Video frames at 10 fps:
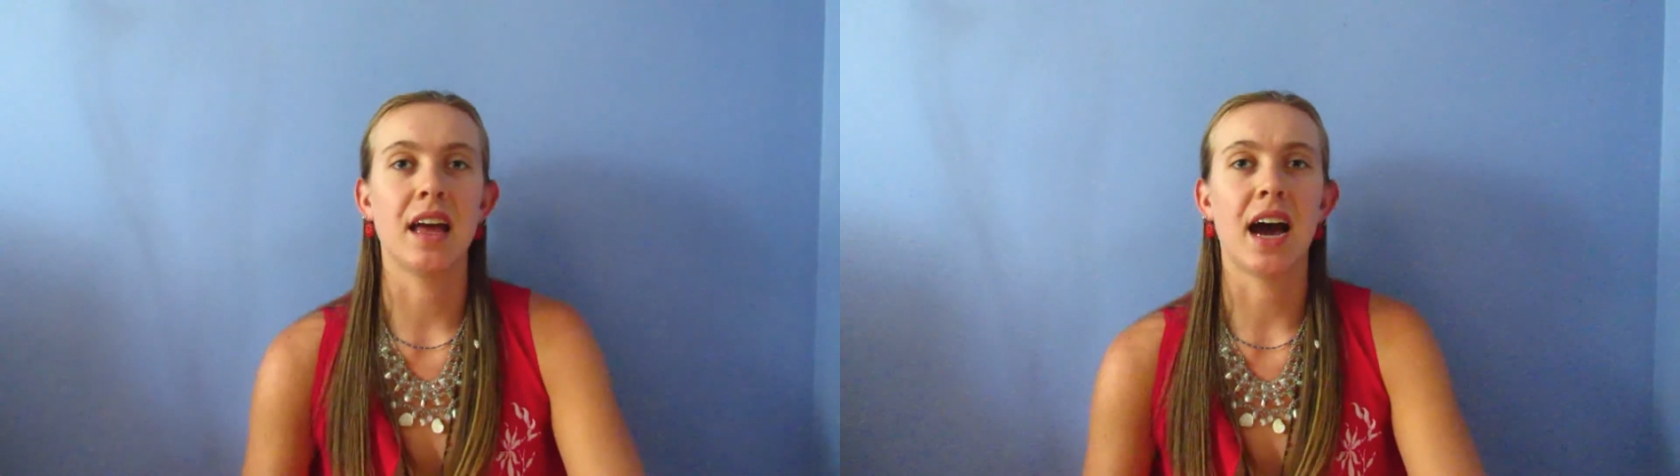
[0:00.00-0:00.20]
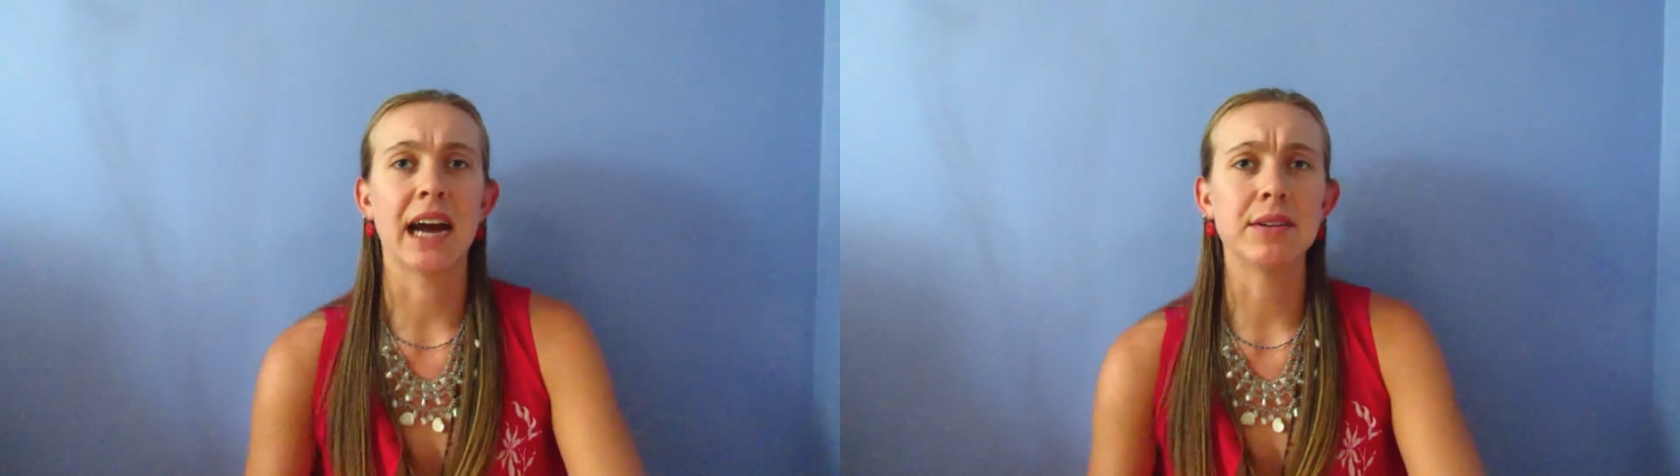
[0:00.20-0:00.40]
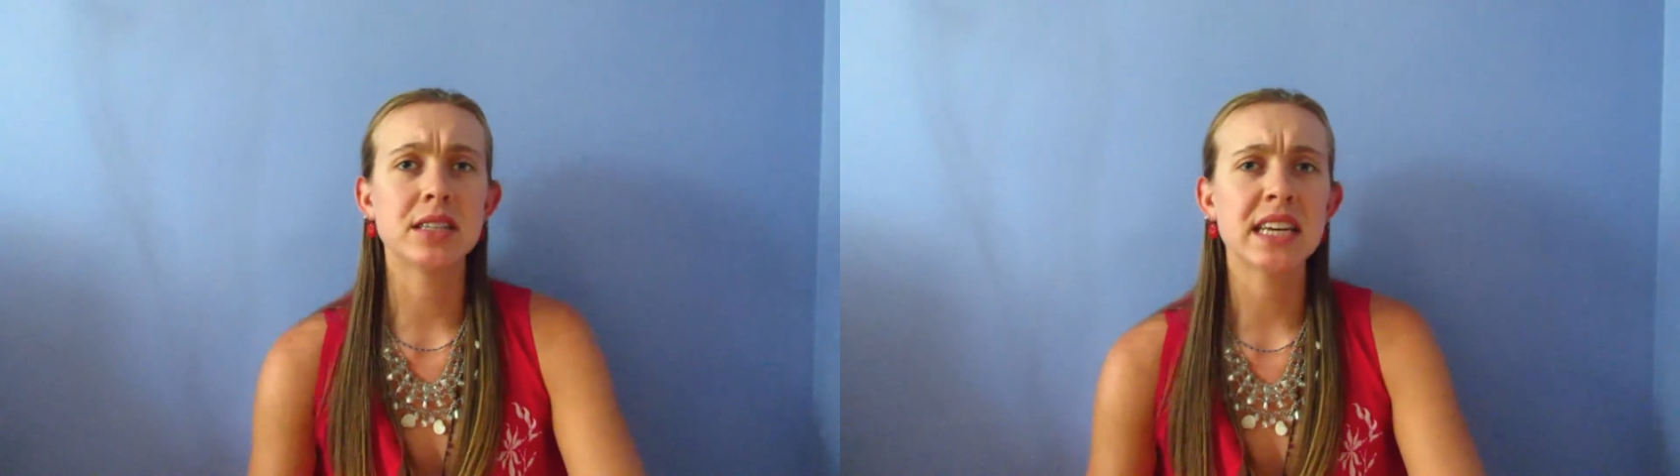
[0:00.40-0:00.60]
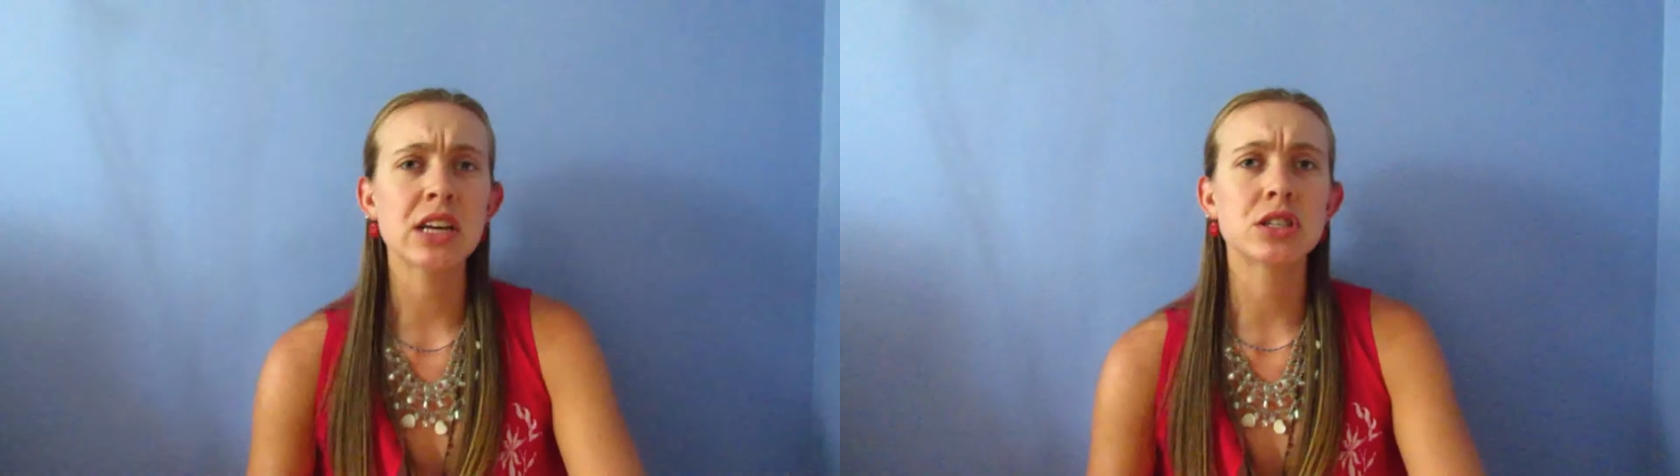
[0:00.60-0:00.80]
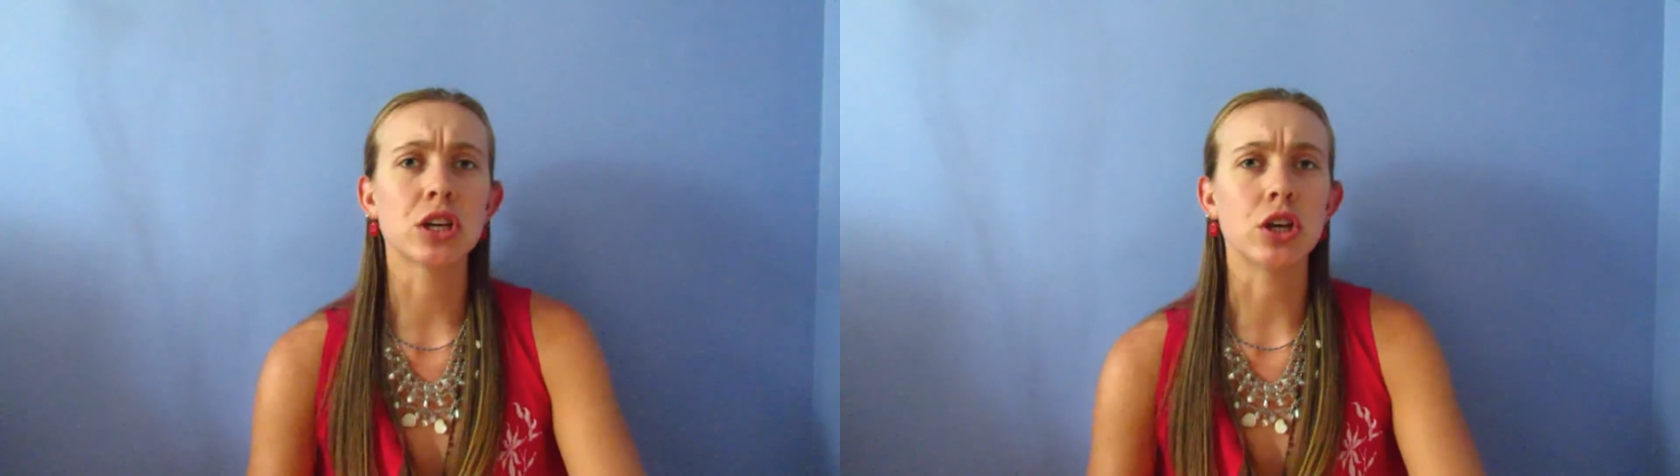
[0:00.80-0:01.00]
I would say
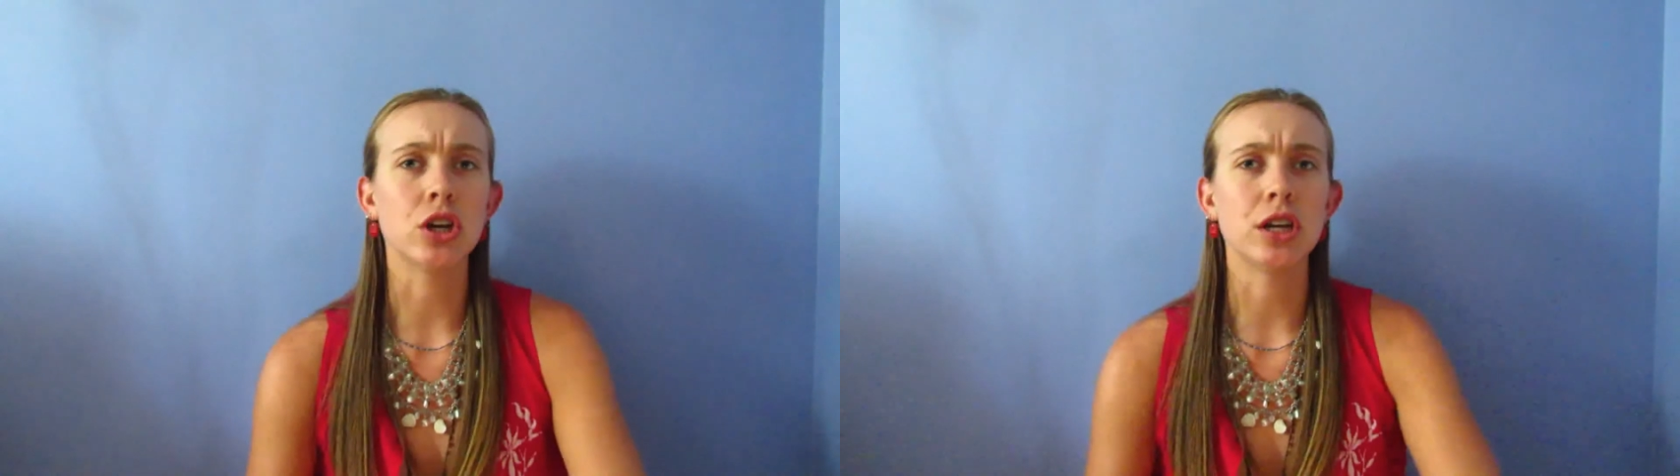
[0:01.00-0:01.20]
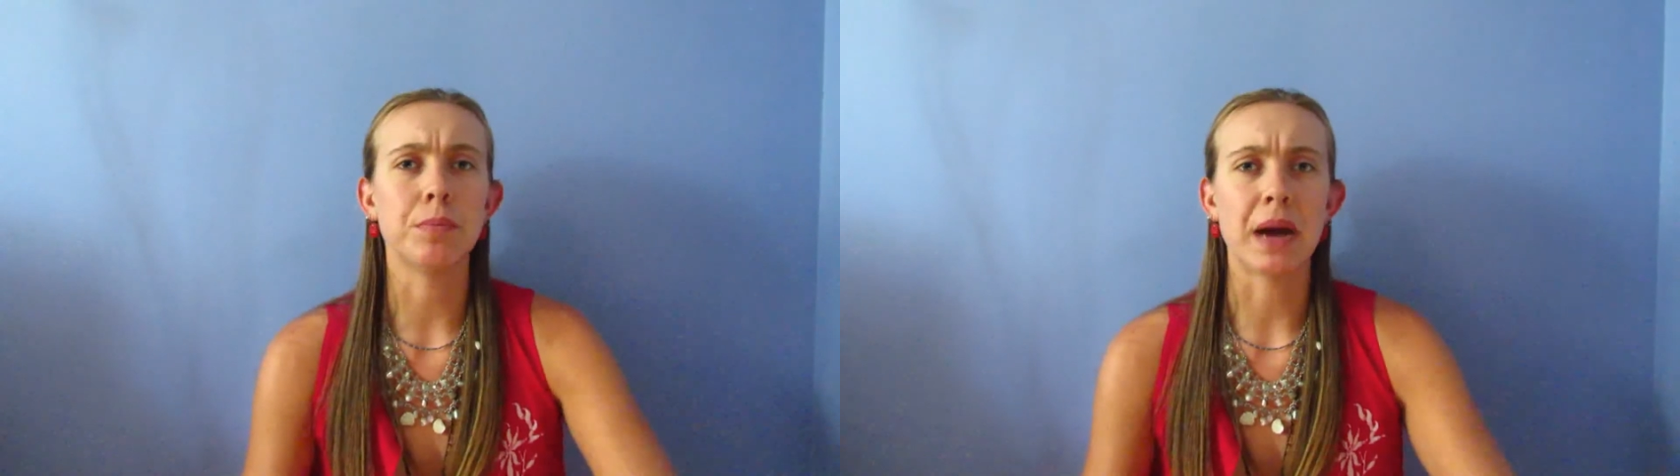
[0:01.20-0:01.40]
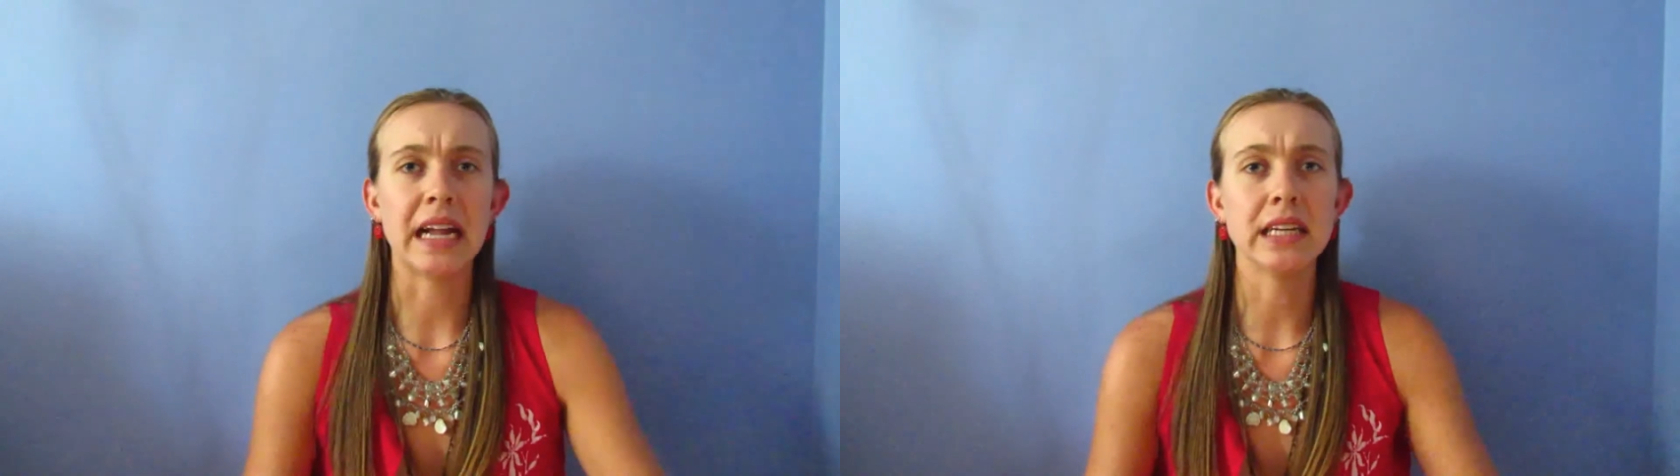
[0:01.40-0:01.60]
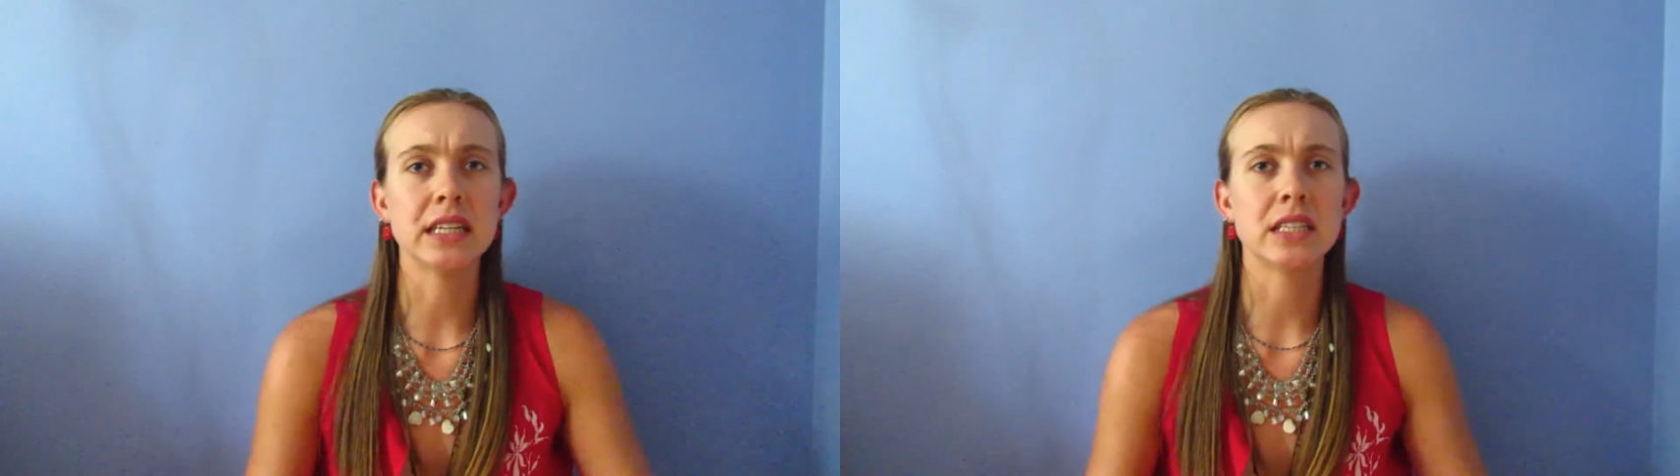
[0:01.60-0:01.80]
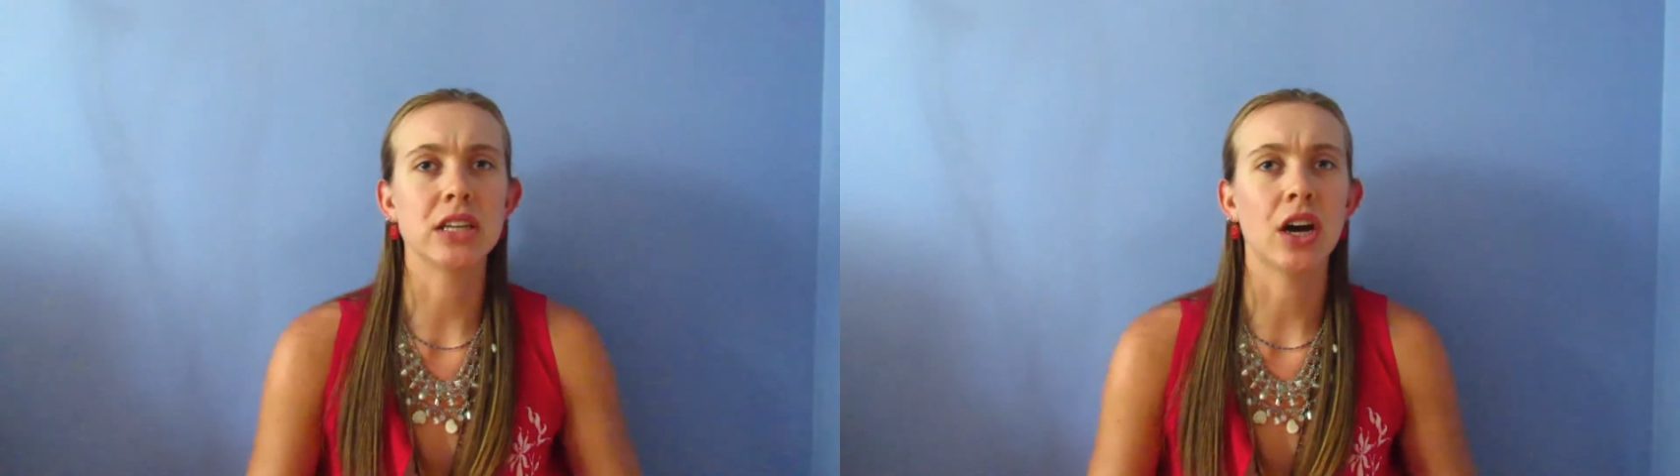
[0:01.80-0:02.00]
there's a good
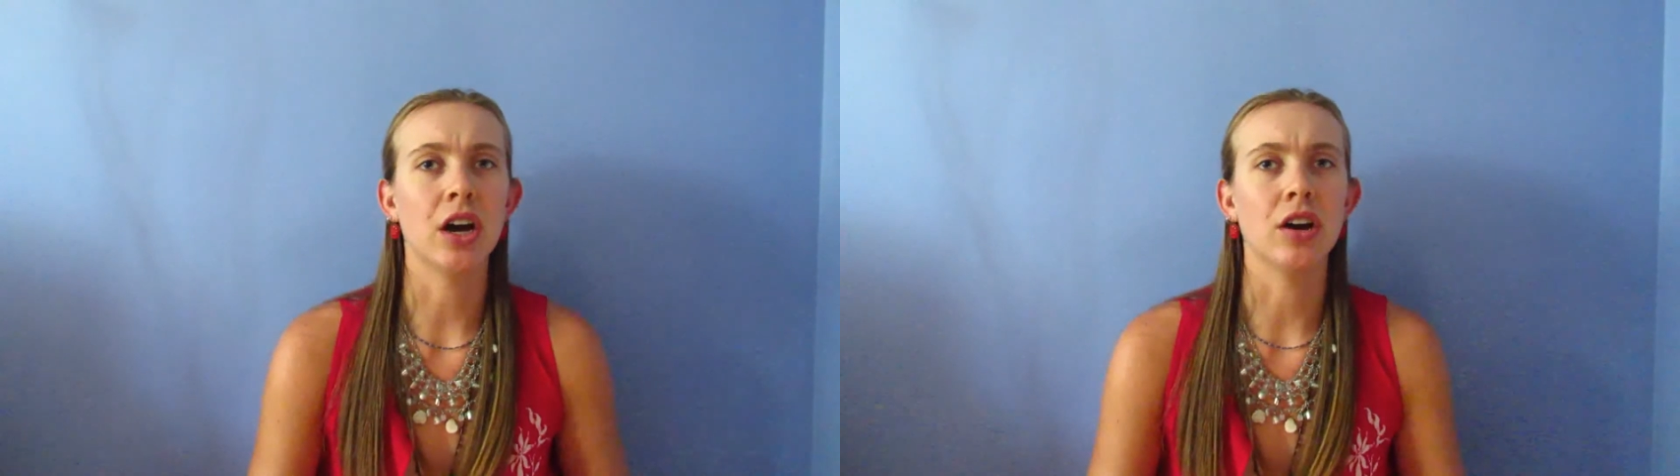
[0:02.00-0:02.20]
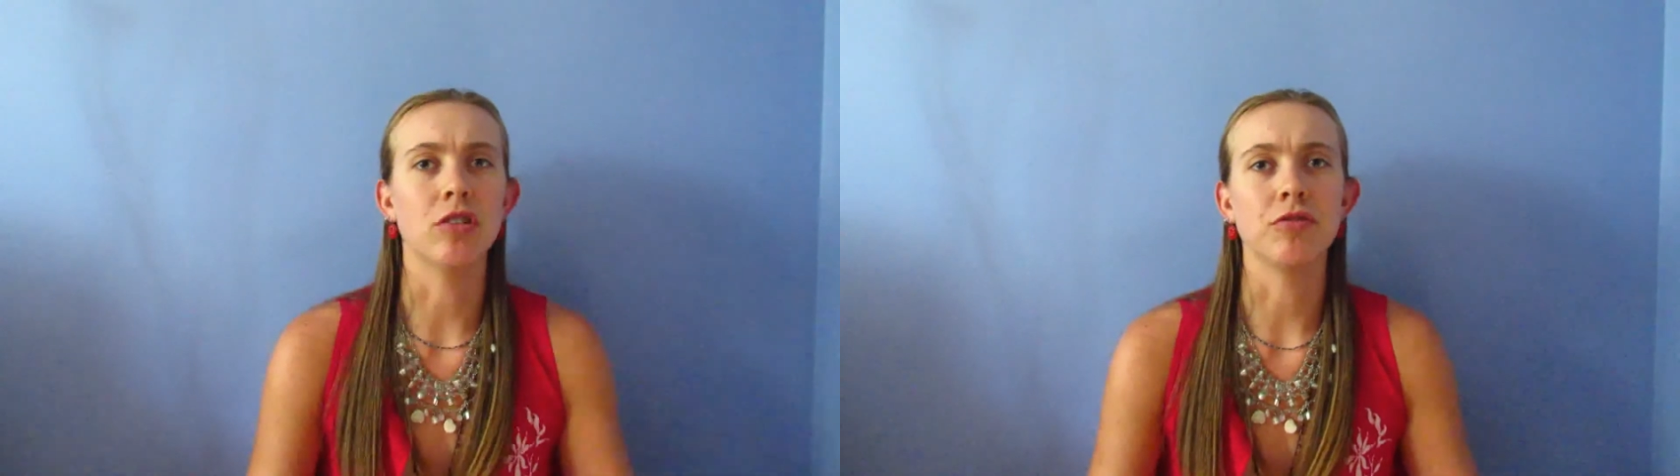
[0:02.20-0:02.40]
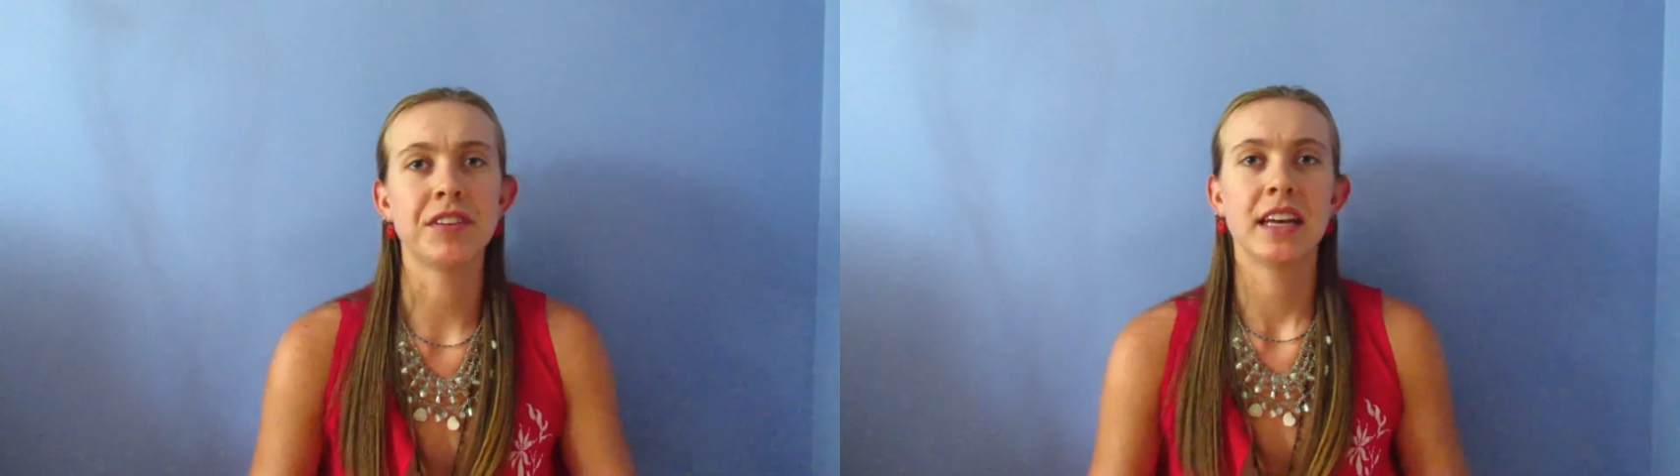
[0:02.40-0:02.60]
balance of